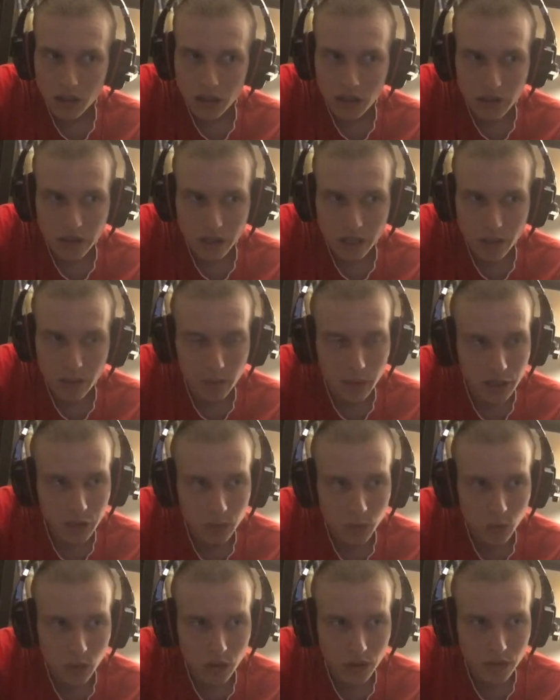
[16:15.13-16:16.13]
not much
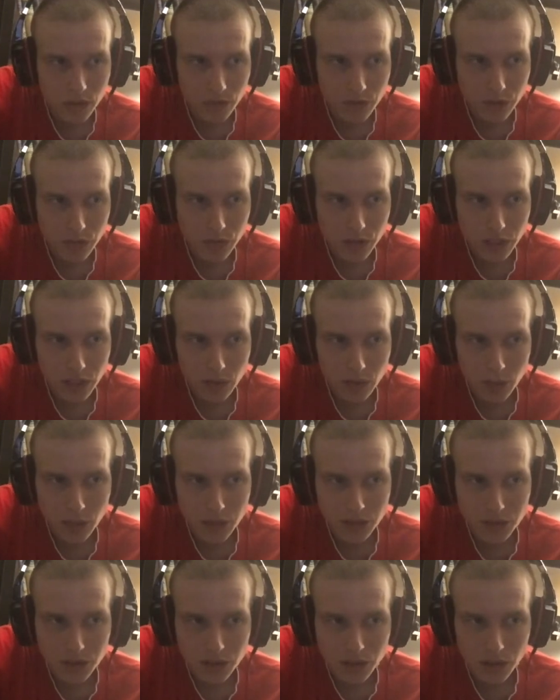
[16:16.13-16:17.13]
more than 15
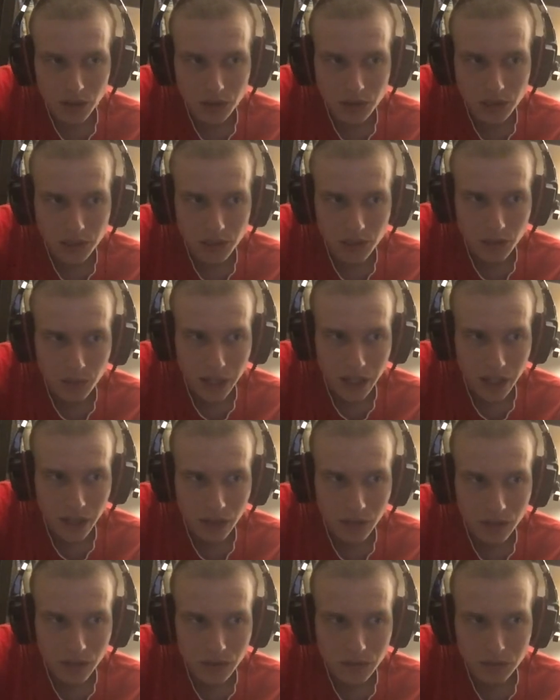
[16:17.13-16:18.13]
months ago, so
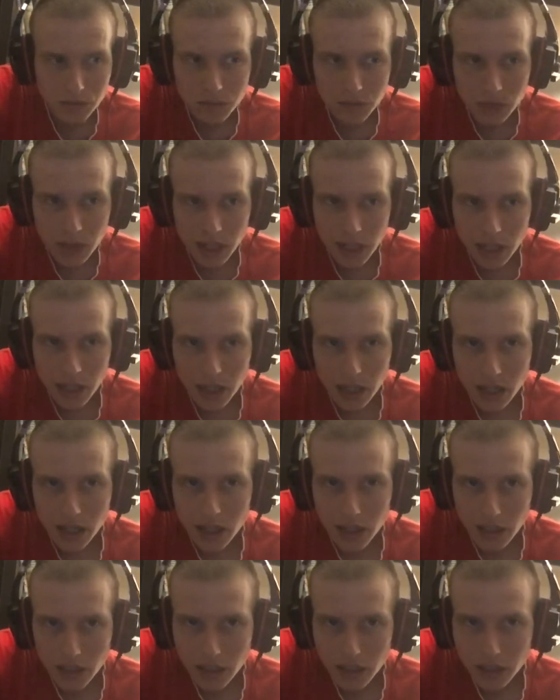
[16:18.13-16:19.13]
about a
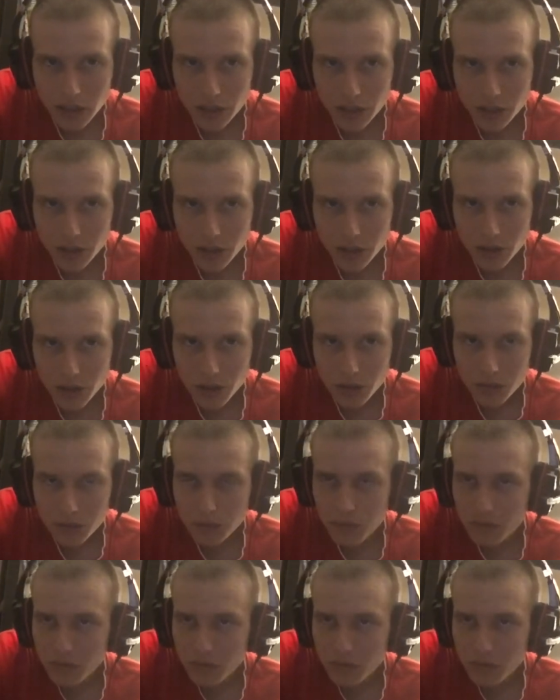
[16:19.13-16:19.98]
year